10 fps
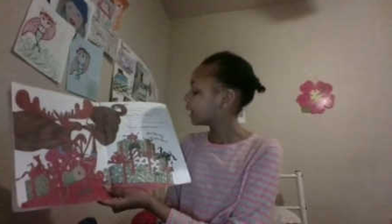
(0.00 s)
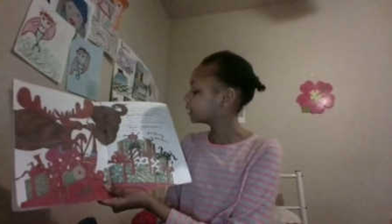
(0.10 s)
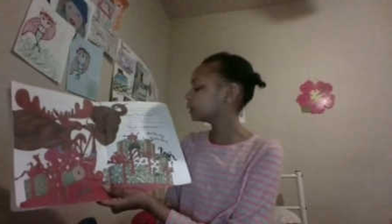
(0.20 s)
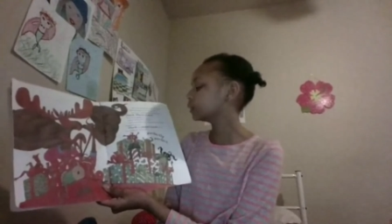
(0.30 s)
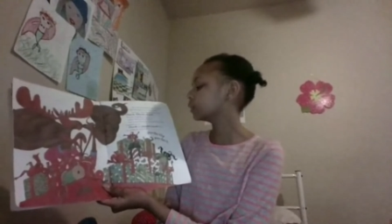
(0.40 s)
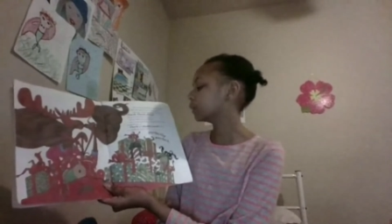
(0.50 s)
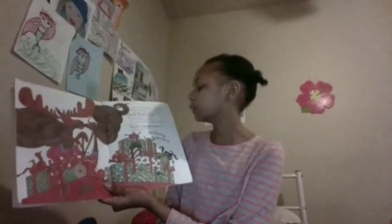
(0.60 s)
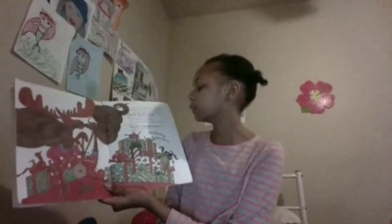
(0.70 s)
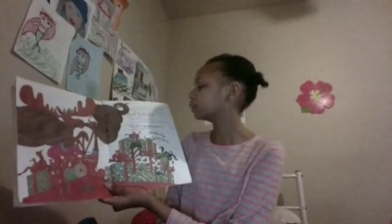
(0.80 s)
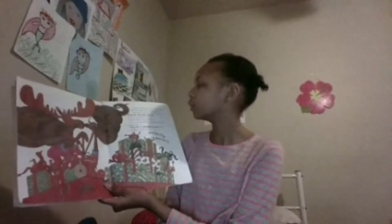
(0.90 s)
and he
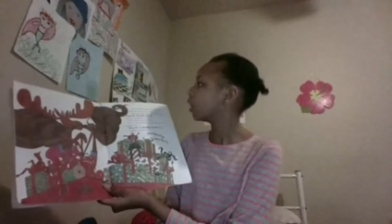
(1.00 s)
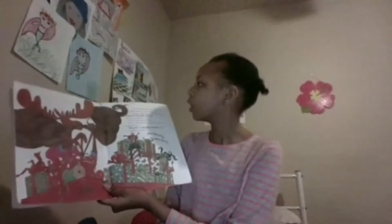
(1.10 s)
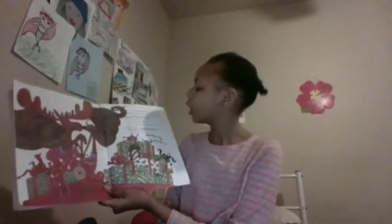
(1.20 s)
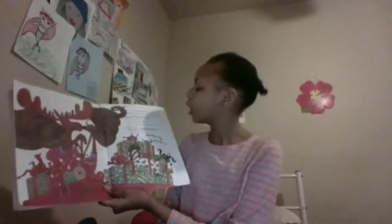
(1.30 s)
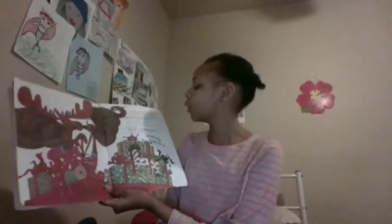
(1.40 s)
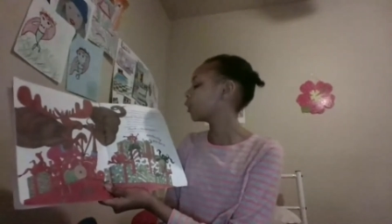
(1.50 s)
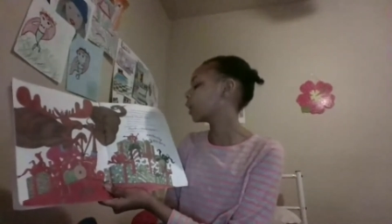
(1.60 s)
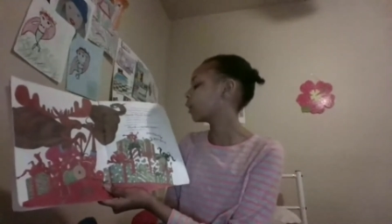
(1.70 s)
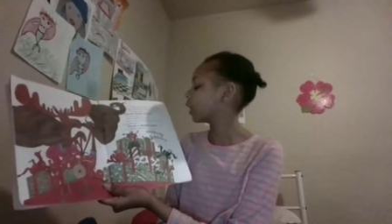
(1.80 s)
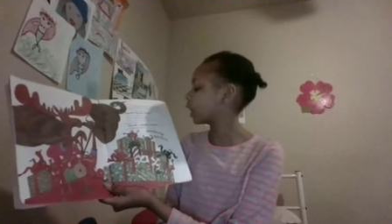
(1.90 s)
ribboned
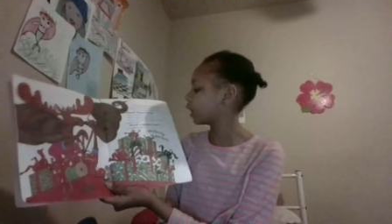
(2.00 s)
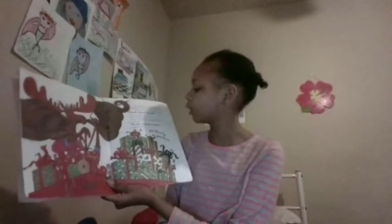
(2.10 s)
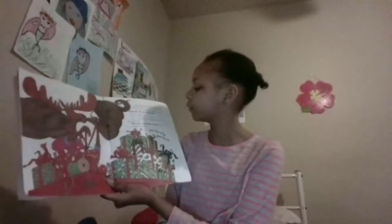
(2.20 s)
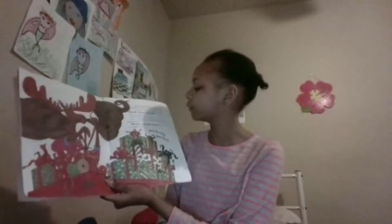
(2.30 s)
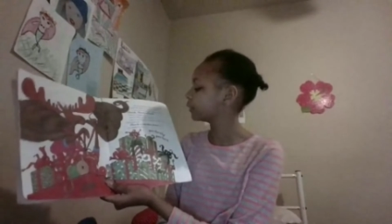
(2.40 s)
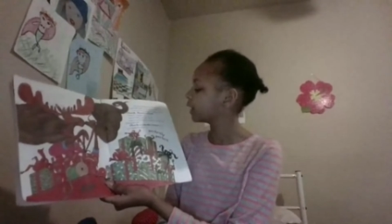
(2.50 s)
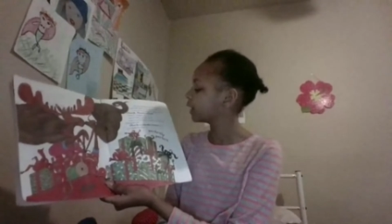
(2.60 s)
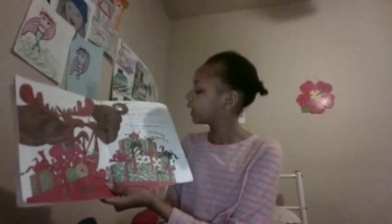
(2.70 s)
ho ho ho,